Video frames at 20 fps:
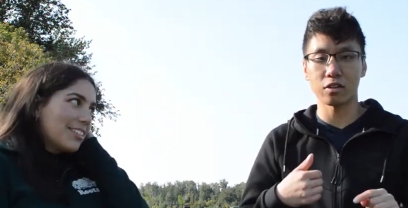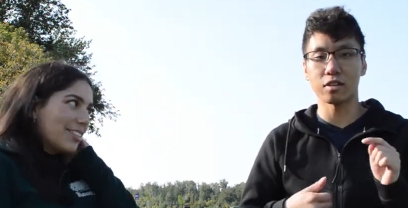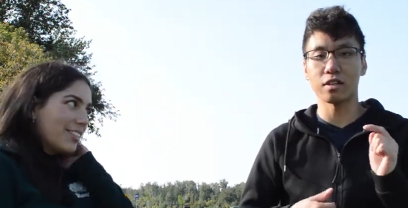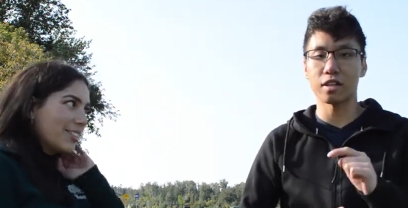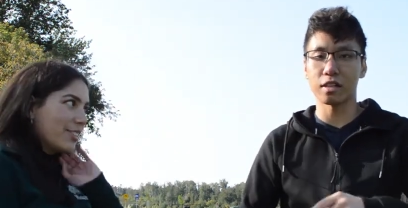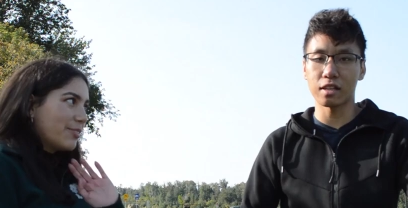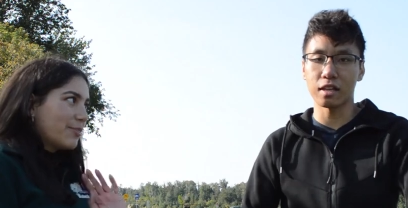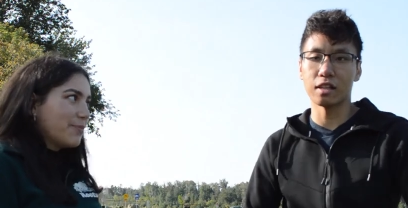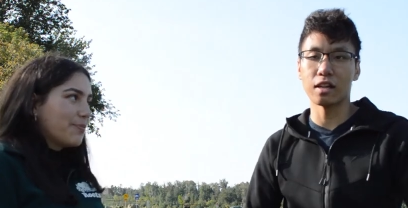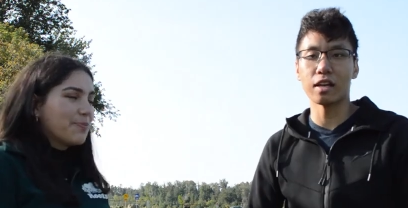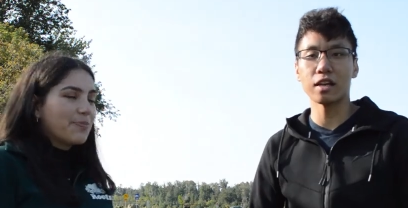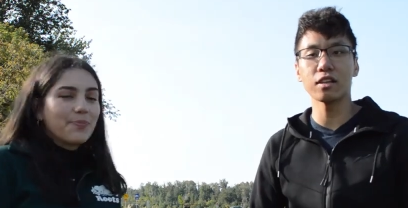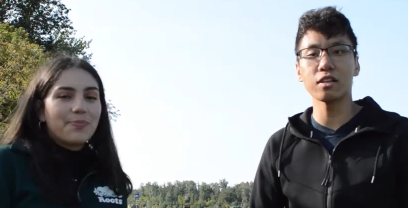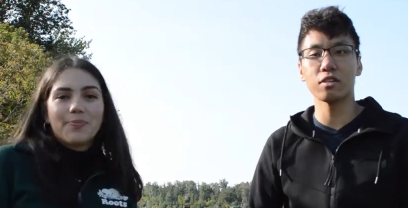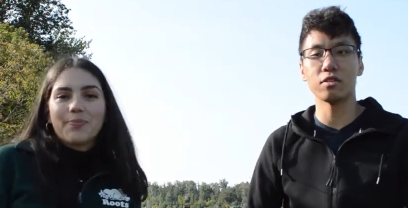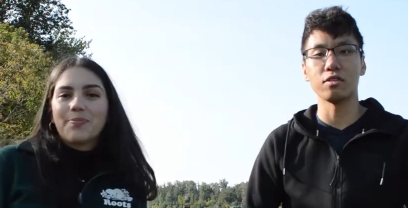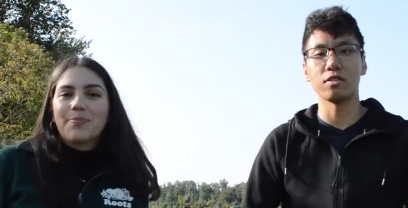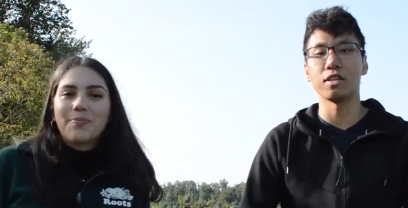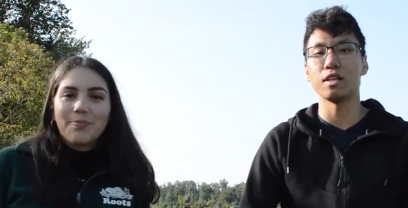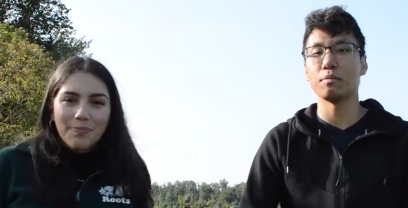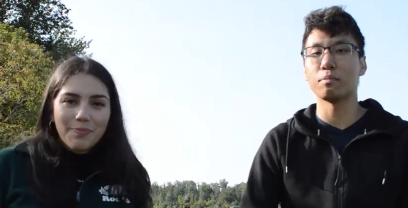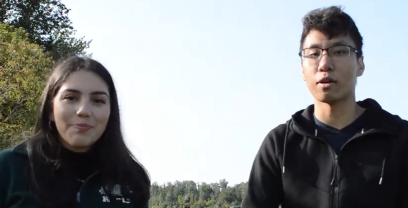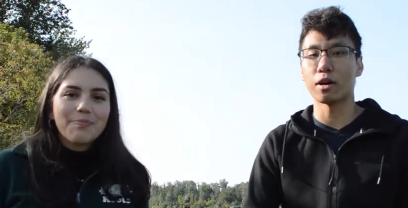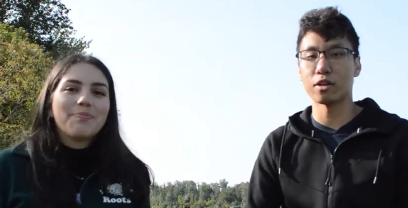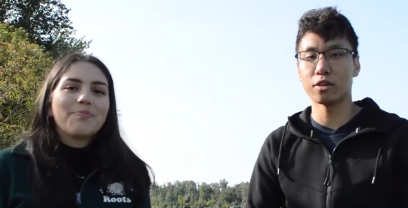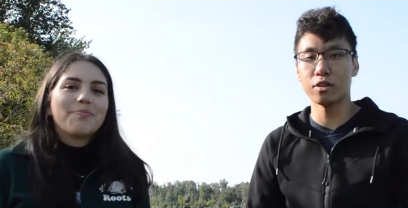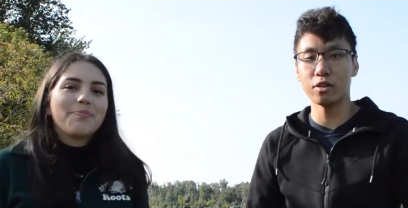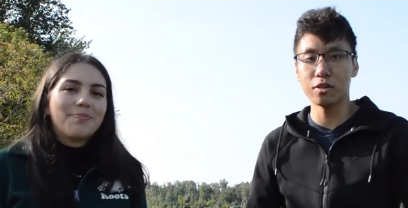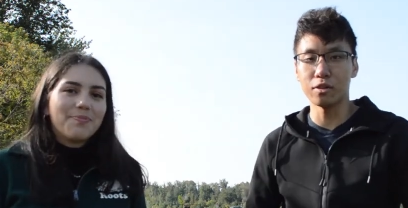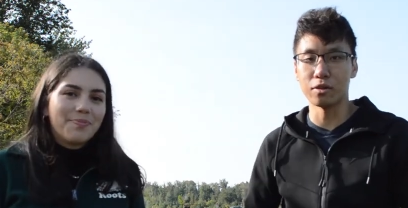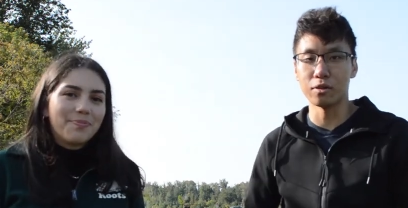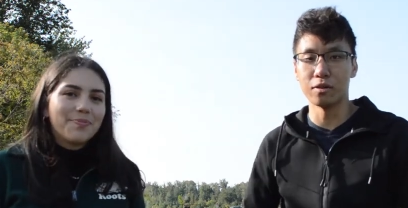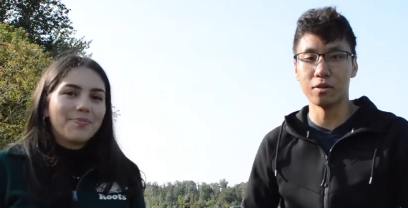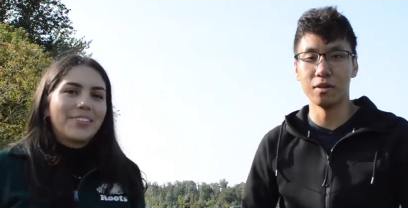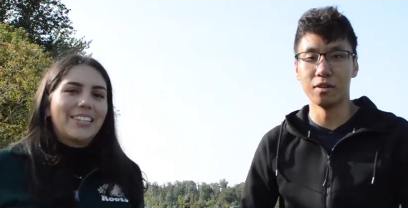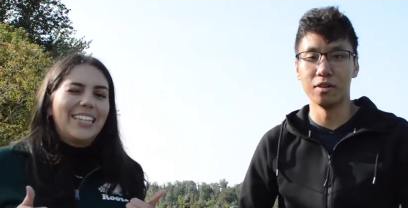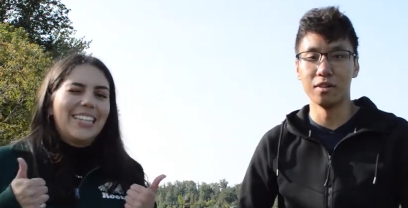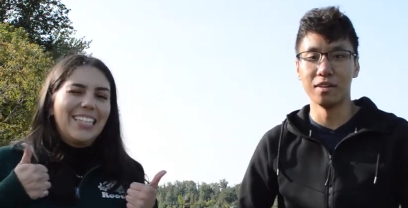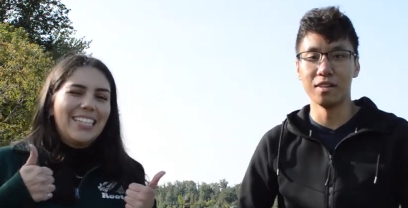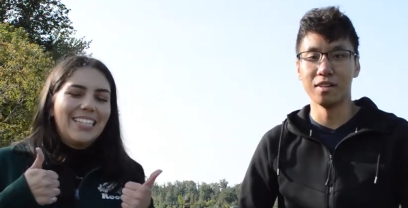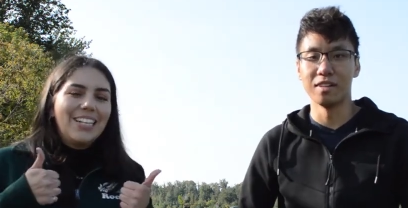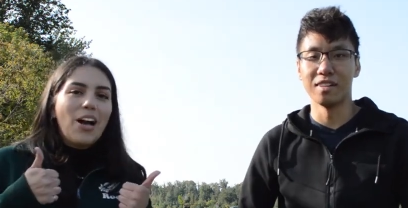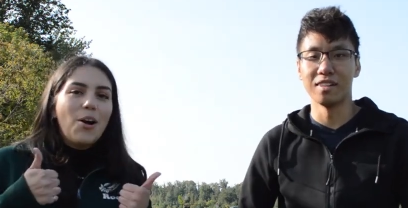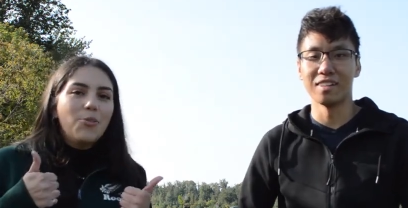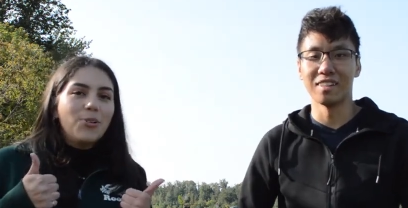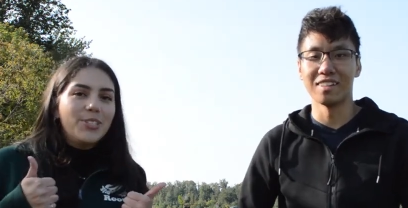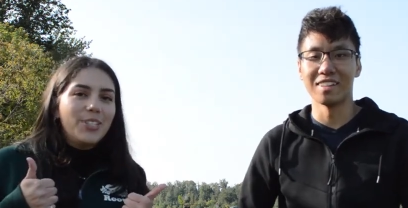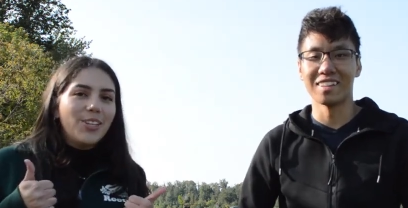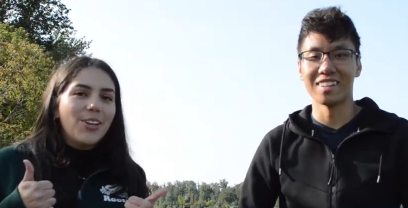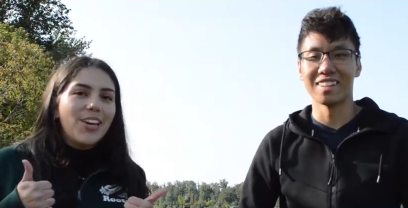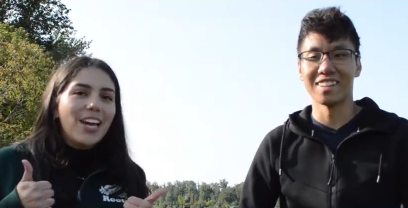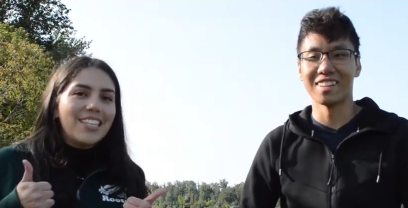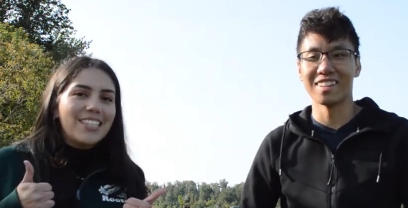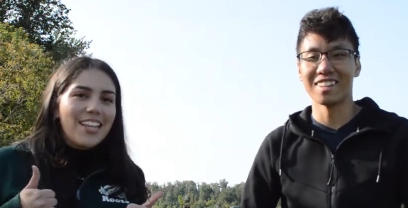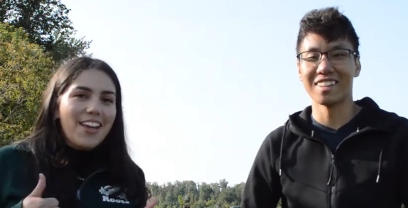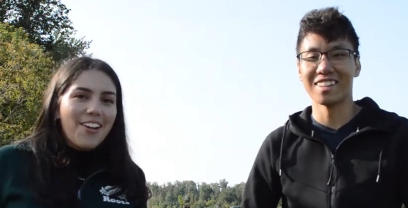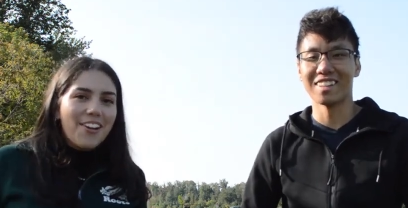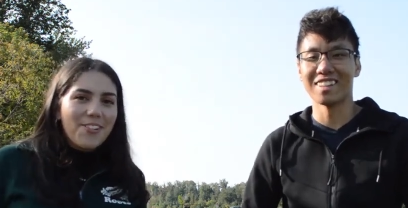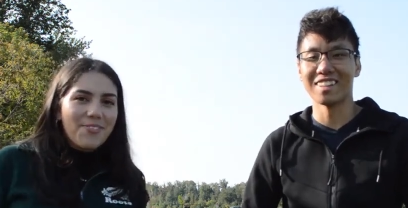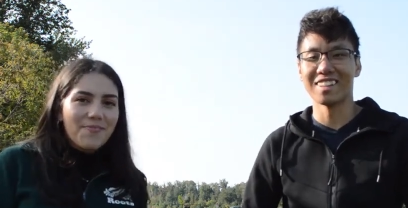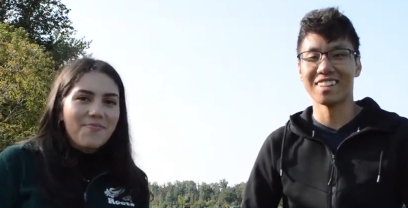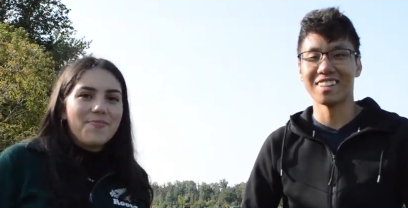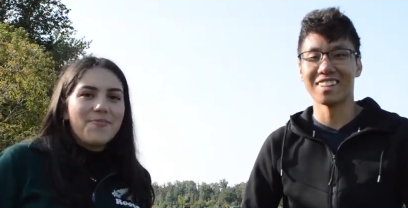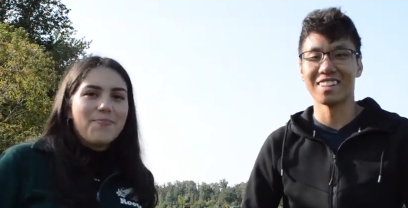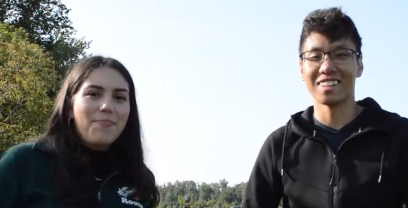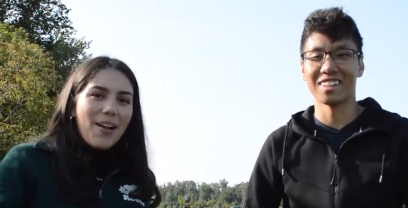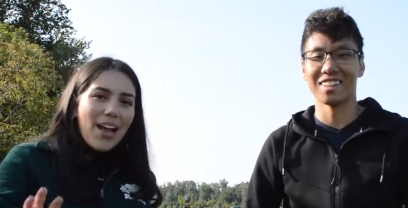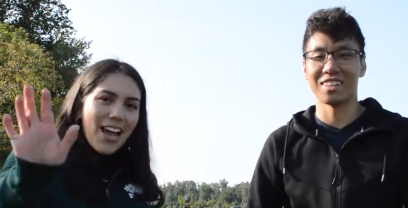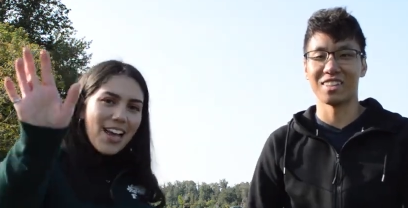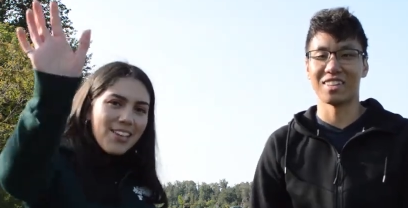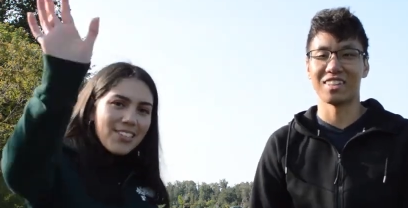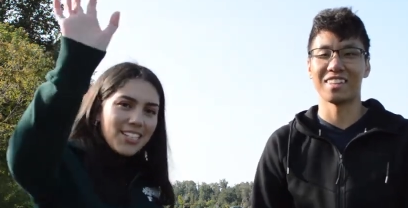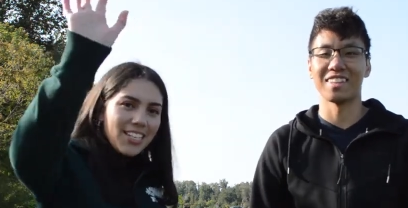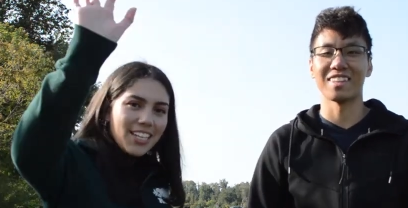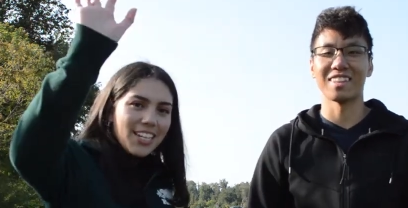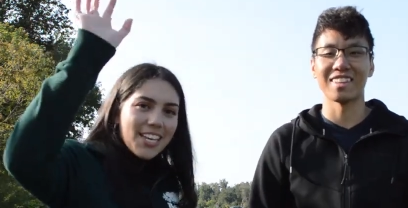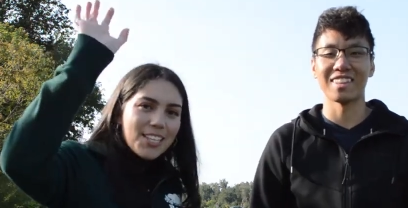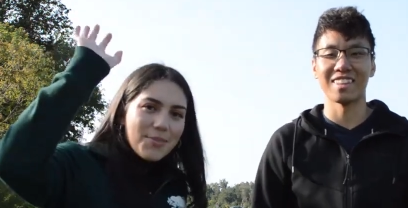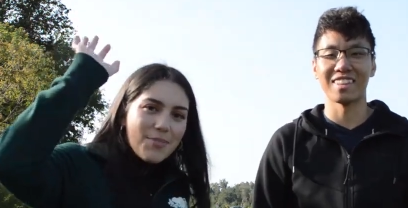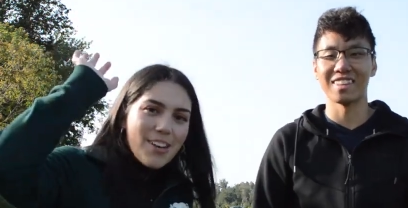Speaker 1: or click the link to see part two.
Speaker 2: We'll see you guys there. Bye, until the next